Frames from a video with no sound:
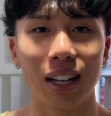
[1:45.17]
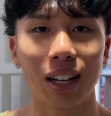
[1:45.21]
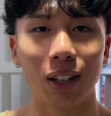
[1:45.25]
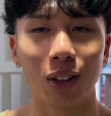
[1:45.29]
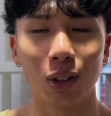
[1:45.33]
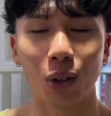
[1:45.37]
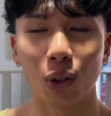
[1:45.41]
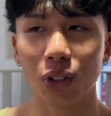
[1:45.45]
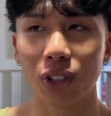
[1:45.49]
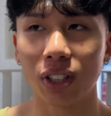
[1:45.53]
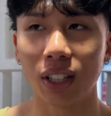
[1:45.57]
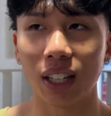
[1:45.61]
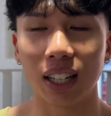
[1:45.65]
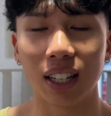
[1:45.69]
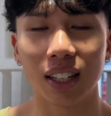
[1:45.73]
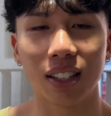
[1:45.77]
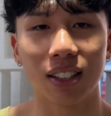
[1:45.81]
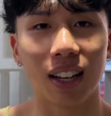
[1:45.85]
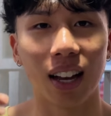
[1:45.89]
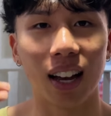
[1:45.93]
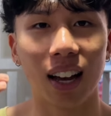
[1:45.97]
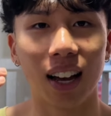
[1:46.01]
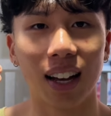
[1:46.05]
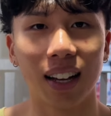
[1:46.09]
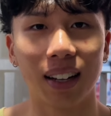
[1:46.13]
Those things
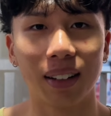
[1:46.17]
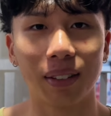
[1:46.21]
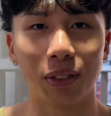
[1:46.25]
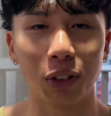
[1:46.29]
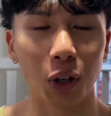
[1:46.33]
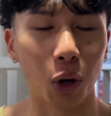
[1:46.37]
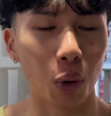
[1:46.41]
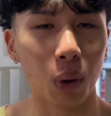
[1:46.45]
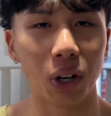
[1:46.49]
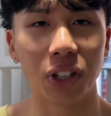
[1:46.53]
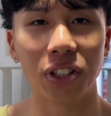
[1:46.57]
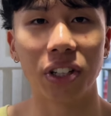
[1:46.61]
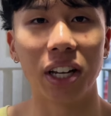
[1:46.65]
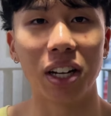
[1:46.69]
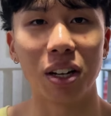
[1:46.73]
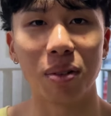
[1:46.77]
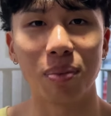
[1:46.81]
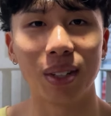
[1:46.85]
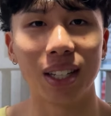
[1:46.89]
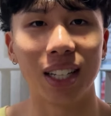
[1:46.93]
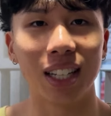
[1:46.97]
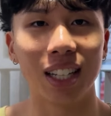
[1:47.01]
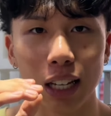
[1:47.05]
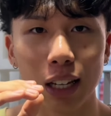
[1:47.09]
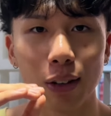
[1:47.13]
are your worst
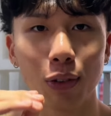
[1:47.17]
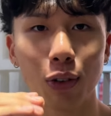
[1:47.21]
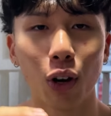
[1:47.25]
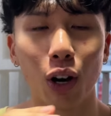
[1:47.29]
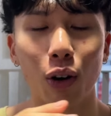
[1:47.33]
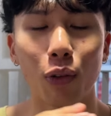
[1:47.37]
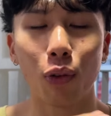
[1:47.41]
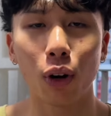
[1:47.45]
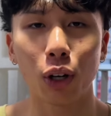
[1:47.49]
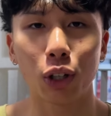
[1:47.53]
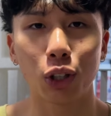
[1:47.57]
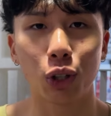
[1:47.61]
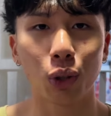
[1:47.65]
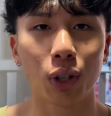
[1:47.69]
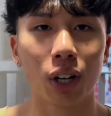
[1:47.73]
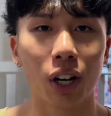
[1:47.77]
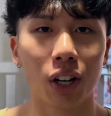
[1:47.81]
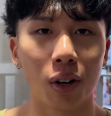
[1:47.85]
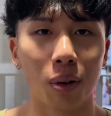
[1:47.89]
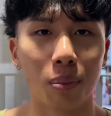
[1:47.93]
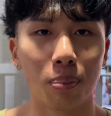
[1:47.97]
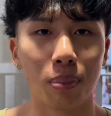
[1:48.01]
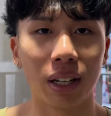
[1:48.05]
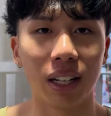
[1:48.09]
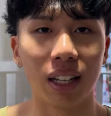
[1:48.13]
enemy. If you avoid sugar
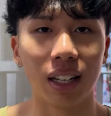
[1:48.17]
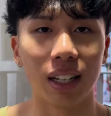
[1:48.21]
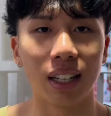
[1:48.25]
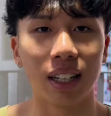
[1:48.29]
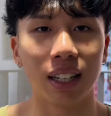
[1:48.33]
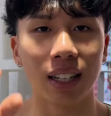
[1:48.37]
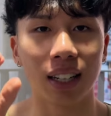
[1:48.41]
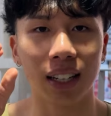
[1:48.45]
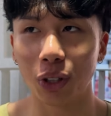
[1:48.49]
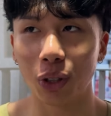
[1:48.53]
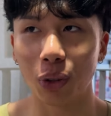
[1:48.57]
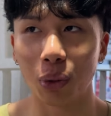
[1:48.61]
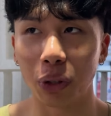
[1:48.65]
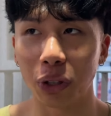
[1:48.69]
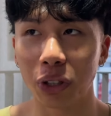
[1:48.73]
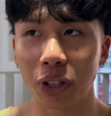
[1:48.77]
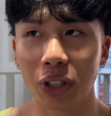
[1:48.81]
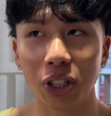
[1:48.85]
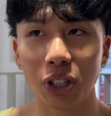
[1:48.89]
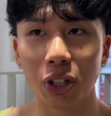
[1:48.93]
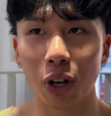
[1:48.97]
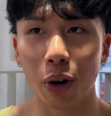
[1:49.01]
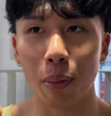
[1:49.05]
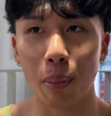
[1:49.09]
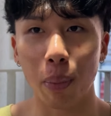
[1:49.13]
completely, you will
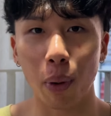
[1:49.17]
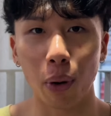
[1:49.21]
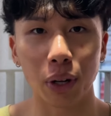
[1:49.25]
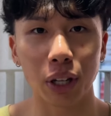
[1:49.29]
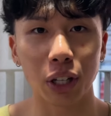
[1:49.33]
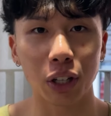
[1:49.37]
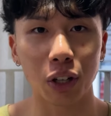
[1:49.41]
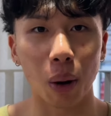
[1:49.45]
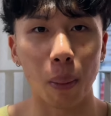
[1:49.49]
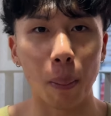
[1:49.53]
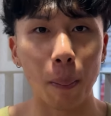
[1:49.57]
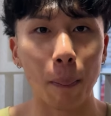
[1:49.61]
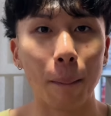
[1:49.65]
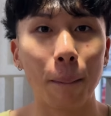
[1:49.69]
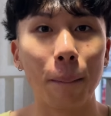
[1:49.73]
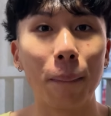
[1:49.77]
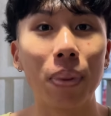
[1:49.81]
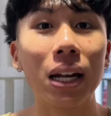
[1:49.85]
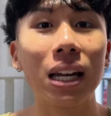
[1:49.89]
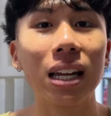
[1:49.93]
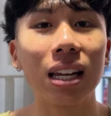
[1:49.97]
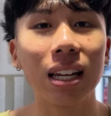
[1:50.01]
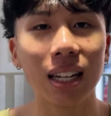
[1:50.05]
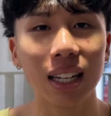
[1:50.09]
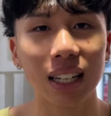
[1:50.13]
see your body
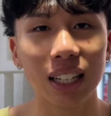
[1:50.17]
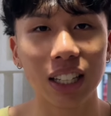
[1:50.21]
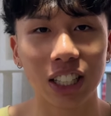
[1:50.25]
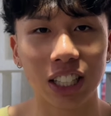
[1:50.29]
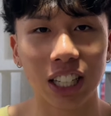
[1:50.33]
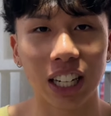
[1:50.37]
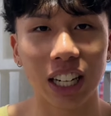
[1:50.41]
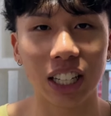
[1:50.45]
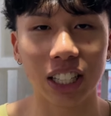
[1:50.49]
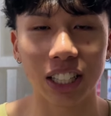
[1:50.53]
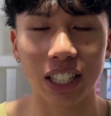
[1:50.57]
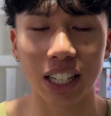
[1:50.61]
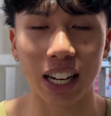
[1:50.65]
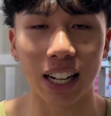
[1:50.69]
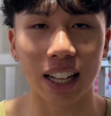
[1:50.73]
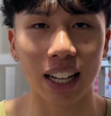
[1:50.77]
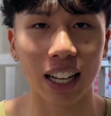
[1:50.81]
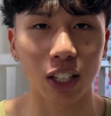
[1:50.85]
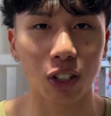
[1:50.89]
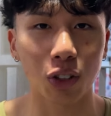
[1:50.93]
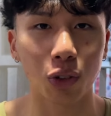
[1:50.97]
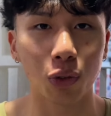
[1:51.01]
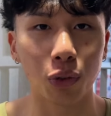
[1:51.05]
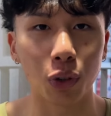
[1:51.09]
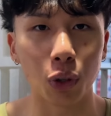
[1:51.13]
completely change in the
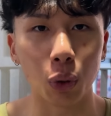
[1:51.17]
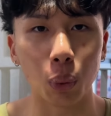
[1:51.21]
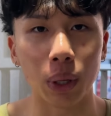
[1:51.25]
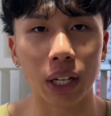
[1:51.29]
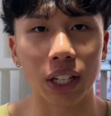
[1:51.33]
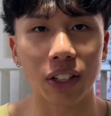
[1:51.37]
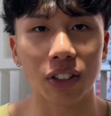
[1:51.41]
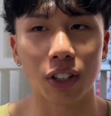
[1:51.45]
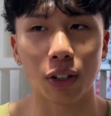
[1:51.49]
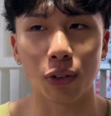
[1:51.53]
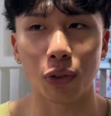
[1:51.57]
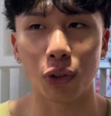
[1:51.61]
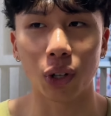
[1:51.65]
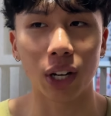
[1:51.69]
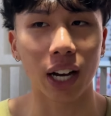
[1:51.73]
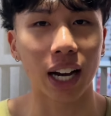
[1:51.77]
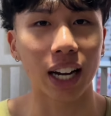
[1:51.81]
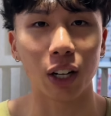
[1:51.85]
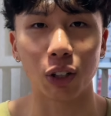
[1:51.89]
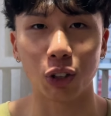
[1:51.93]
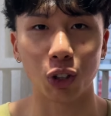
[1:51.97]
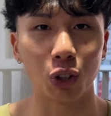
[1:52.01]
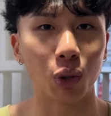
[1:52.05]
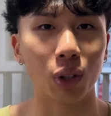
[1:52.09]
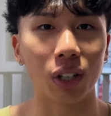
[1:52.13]
next few weeks if you cut
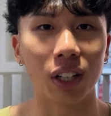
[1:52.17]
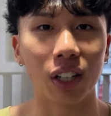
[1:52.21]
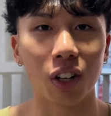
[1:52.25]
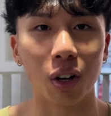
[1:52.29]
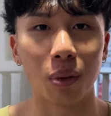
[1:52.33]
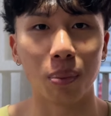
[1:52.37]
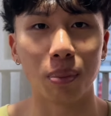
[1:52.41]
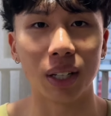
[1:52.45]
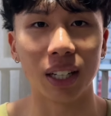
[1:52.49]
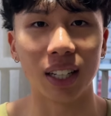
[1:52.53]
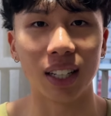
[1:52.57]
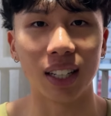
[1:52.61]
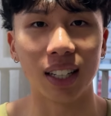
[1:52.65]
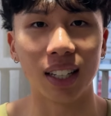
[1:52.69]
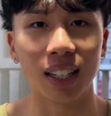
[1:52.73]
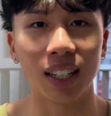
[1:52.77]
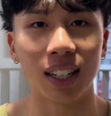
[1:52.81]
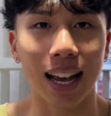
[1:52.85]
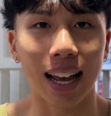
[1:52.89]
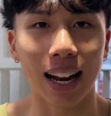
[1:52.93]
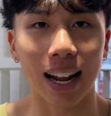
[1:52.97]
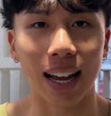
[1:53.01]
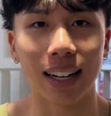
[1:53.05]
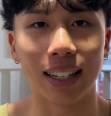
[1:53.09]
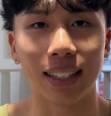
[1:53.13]
out sugar completely.
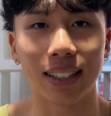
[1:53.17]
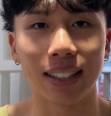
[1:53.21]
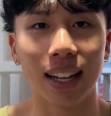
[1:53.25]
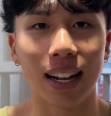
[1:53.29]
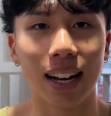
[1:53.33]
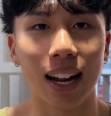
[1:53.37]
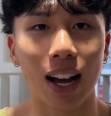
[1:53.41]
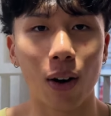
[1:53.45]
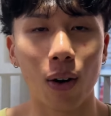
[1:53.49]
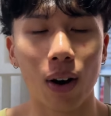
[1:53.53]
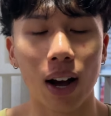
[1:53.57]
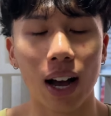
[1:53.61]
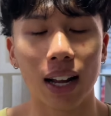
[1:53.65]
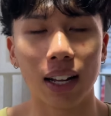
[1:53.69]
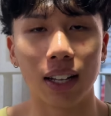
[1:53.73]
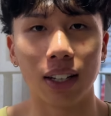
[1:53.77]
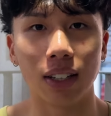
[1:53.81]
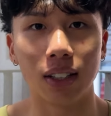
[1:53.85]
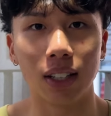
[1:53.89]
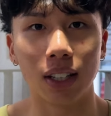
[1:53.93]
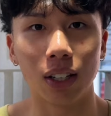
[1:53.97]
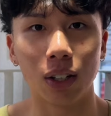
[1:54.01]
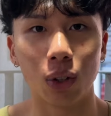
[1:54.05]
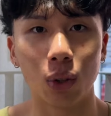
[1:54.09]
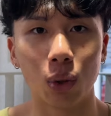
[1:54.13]
And I understand how hard
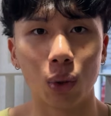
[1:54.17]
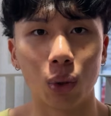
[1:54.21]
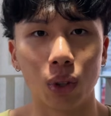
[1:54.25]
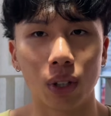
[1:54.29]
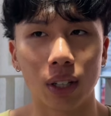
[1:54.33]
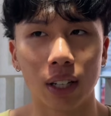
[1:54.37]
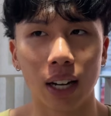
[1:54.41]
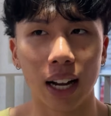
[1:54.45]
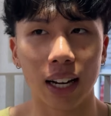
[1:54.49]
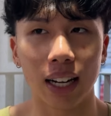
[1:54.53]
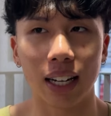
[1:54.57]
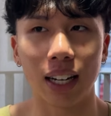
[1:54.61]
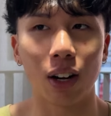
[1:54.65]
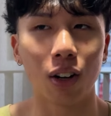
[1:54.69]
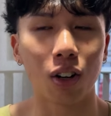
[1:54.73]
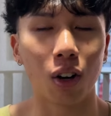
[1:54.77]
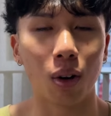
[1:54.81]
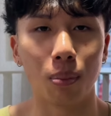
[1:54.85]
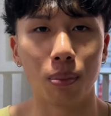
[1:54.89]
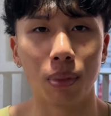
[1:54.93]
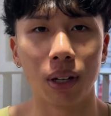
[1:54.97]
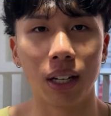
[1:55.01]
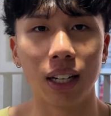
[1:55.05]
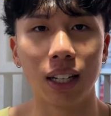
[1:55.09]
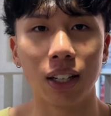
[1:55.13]
is it to cut it out
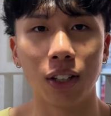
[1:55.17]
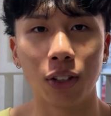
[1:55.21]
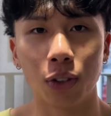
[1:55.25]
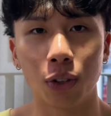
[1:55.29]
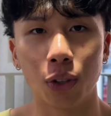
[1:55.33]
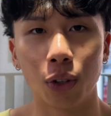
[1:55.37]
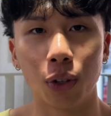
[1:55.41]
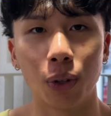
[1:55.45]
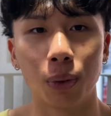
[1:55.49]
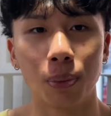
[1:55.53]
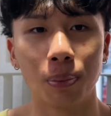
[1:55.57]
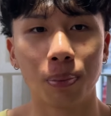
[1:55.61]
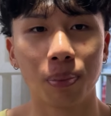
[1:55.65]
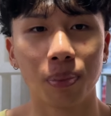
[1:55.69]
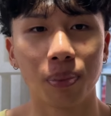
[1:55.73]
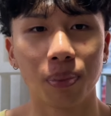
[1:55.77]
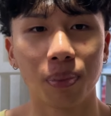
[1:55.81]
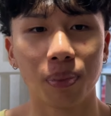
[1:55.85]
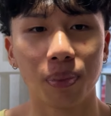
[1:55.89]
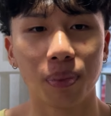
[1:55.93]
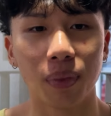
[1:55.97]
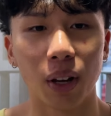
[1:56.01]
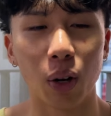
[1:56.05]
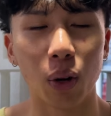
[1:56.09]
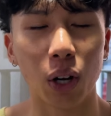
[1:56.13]
completely. So
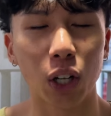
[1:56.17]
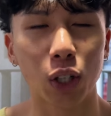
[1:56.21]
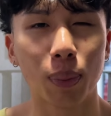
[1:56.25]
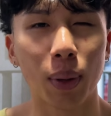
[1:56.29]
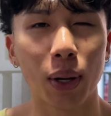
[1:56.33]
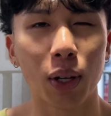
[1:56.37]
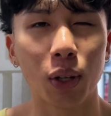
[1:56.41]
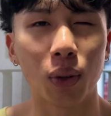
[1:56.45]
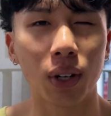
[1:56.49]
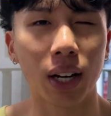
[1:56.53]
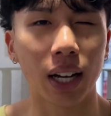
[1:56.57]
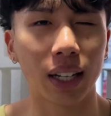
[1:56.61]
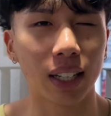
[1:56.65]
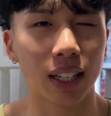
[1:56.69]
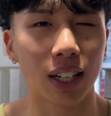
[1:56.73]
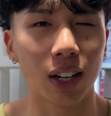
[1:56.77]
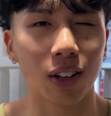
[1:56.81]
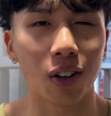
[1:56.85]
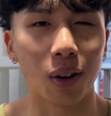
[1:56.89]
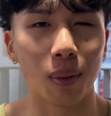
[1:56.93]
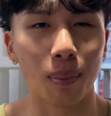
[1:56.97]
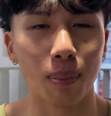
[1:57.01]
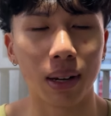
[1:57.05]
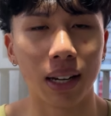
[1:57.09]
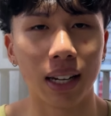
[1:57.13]
I don't expect you to cut it out
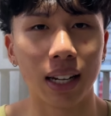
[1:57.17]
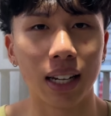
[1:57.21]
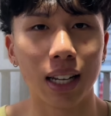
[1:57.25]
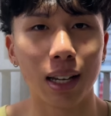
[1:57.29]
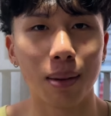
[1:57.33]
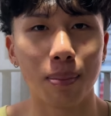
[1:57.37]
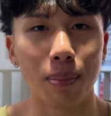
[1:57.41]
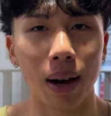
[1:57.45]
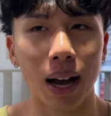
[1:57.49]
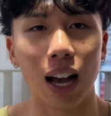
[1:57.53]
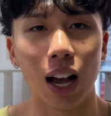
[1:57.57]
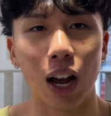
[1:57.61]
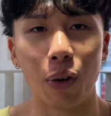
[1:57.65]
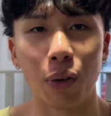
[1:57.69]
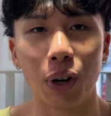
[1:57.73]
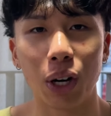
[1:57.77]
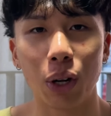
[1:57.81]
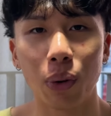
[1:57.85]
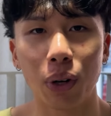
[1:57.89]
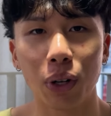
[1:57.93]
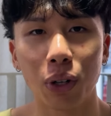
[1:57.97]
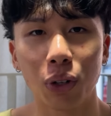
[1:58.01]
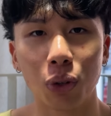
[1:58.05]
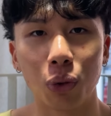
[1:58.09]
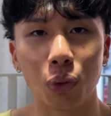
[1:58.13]
completely, but I really
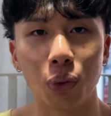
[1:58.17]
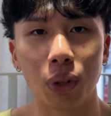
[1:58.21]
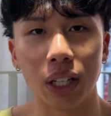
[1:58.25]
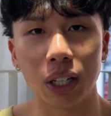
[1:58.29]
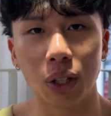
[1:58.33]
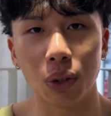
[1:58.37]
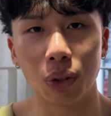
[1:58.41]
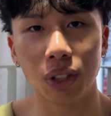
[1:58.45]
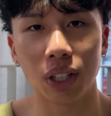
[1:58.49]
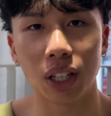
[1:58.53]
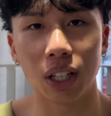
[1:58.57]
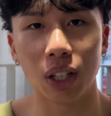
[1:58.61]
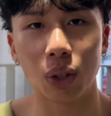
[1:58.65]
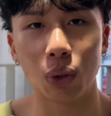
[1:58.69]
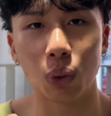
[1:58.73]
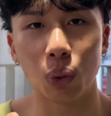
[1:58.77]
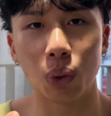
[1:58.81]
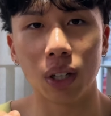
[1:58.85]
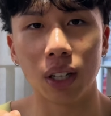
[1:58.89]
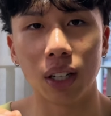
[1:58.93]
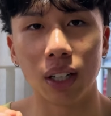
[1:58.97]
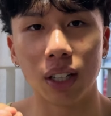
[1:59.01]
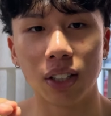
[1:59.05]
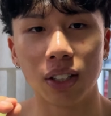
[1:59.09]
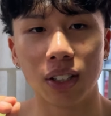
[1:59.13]
want you to reduce it
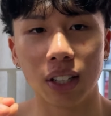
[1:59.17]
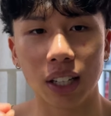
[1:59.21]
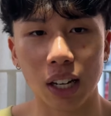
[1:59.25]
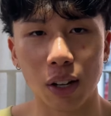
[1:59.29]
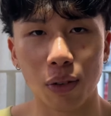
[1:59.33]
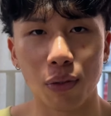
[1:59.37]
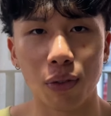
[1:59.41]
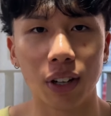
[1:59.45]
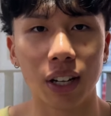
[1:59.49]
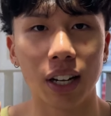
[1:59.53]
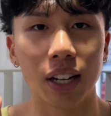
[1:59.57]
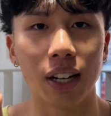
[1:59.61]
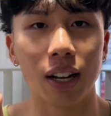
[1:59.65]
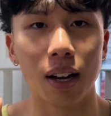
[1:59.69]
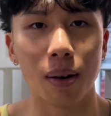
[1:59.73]
to a significant